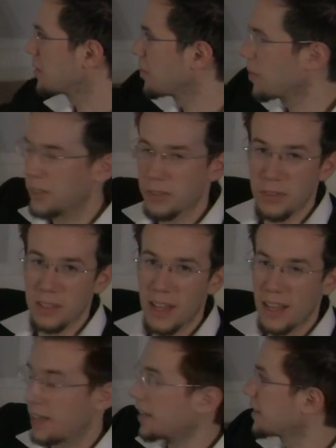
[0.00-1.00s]
the 2 marks for
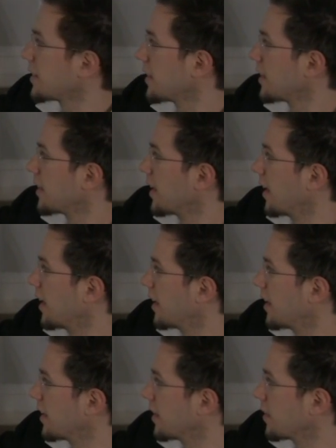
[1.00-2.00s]
that.
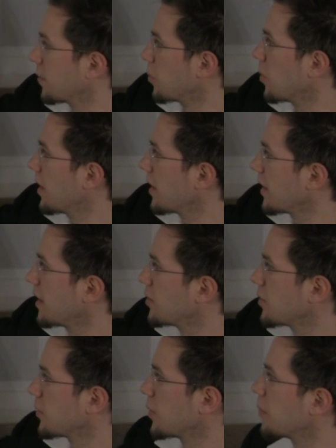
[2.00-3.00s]
What
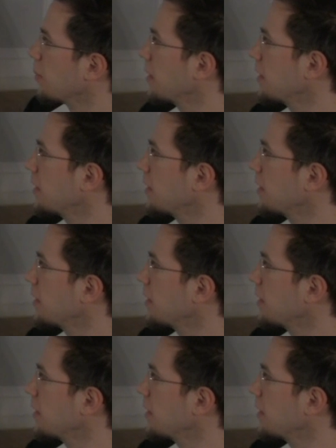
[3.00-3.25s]
interval